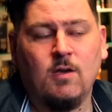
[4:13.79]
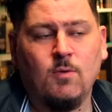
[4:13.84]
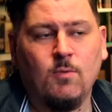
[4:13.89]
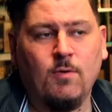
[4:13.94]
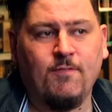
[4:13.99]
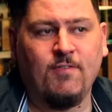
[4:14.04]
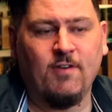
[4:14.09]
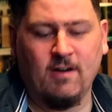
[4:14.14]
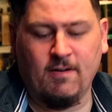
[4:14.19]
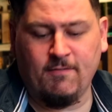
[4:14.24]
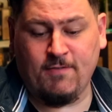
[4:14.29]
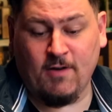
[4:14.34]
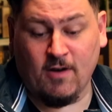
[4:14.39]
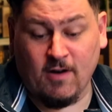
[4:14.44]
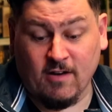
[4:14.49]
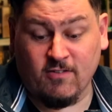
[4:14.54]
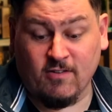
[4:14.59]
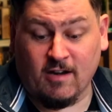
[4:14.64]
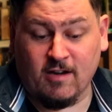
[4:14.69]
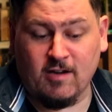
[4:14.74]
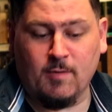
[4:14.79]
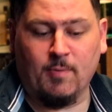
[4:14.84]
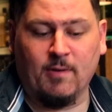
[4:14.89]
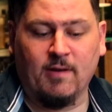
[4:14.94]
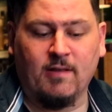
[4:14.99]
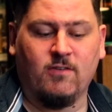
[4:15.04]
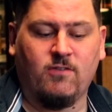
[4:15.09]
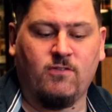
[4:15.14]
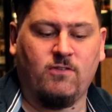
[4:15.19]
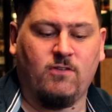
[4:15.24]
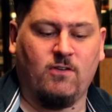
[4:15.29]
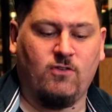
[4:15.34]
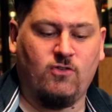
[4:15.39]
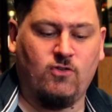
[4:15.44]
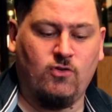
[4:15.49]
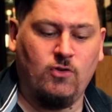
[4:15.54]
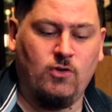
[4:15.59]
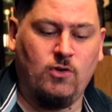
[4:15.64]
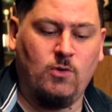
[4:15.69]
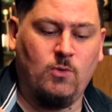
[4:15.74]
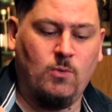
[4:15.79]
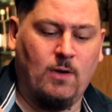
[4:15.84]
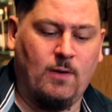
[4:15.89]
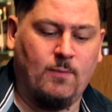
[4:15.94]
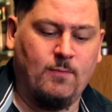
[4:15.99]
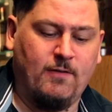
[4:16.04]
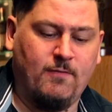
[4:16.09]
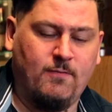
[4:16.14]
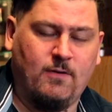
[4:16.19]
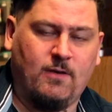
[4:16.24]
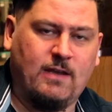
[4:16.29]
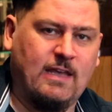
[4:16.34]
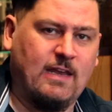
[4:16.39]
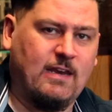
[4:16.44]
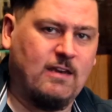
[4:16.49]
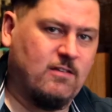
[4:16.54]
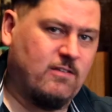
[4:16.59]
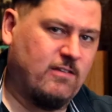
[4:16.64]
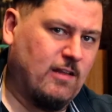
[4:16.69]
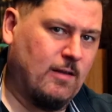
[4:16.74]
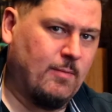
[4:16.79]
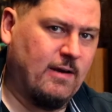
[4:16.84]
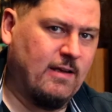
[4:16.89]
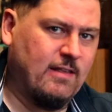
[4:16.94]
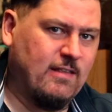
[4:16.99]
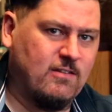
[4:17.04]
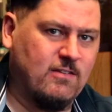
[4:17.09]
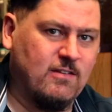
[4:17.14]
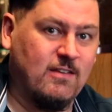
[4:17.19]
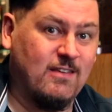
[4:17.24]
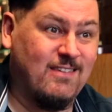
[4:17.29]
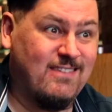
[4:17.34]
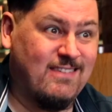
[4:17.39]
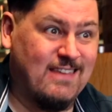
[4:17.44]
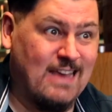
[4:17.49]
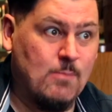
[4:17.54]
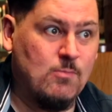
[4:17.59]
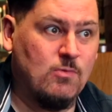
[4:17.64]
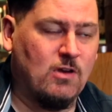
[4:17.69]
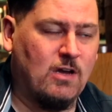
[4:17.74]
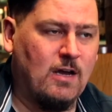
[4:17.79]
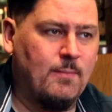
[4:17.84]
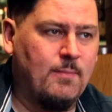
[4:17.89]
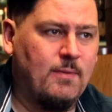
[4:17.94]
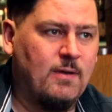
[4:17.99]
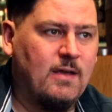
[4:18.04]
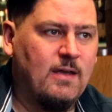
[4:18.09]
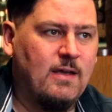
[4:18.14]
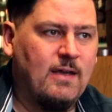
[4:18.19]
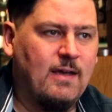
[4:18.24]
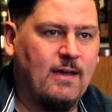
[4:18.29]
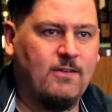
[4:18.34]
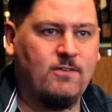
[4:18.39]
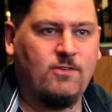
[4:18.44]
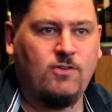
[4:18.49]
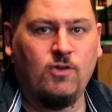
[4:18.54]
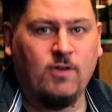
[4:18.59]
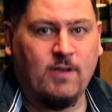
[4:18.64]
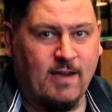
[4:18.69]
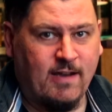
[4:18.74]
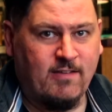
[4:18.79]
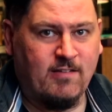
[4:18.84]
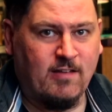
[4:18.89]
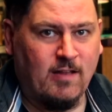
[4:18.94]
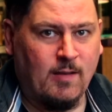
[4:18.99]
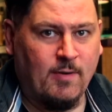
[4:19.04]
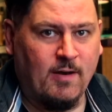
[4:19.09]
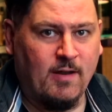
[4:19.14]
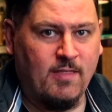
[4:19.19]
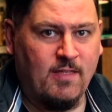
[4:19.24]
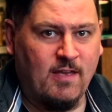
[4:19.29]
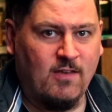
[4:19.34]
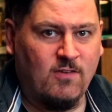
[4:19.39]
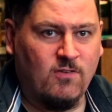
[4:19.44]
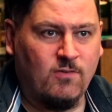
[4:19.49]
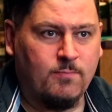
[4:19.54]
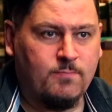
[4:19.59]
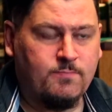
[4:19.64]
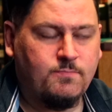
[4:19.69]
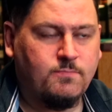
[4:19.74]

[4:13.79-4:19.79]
We're very, very excited to bring this to you, and we get to celebrate this at the same time as the UK celebrate theirs.